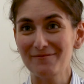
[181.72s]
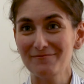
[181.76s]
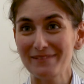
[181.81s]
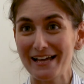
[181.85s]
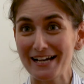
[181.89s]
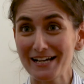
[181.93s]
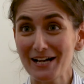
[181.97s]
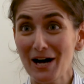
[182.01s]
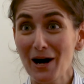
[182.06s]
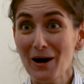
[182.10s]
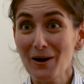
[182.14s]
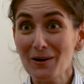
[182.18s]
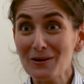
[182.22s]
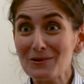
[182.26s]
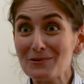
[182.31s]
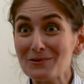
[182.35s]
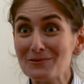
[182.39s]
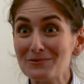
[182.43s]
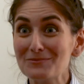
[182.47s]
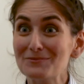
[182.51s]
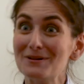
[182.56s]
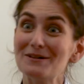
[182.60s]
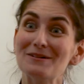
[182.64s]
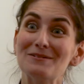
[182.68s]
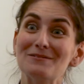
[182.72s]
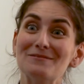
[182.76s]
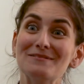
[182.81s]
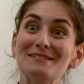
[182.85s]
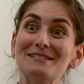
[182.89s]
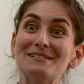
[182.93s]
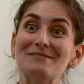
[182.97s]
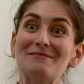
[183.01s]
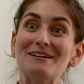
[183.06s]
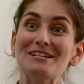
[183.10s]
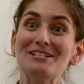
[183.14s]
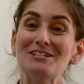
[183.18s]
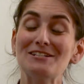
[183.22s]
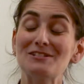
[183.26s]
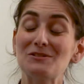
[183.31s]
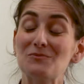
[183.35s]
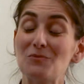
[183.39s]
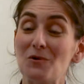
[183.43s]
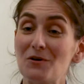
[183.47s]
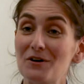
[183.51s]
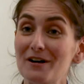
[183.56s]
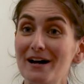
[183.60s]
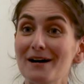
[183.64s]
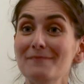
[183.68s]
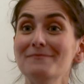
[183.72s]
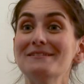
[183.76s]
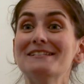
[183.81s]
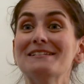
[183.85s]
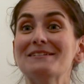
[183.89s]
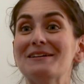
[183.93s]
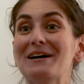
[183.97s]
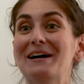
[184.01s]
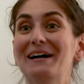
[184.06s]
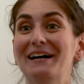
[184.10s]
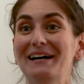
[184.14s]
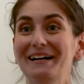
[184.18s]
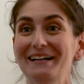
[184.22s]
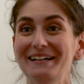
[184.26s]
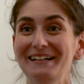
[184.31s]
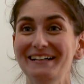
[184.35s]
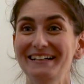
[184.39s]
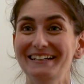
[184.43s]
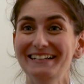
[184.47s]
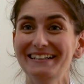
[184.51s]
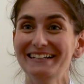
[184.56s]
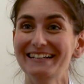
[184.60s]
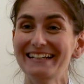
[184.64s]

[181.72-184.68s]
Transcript: I'm like, oh, whoa, so I just woke up to her.